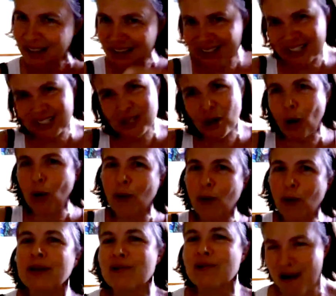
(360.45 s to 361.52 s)
This can go
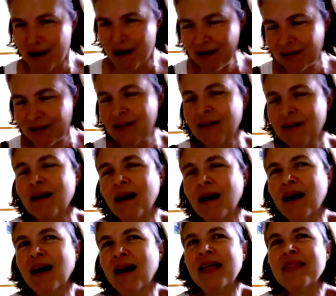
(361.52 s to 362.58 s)
anywhere.
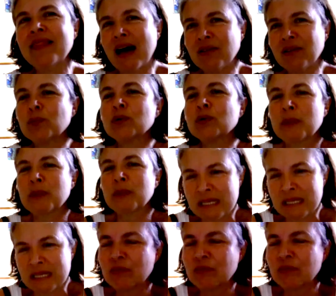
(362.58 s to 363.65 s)
And that would be
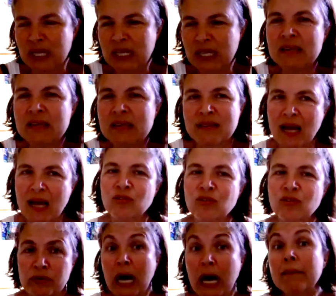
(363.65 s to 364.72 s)
the really sad
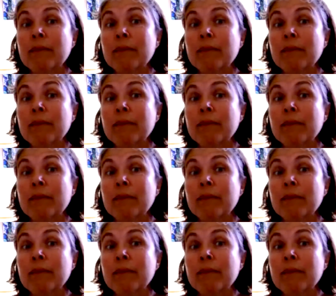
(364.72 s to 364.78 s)
term.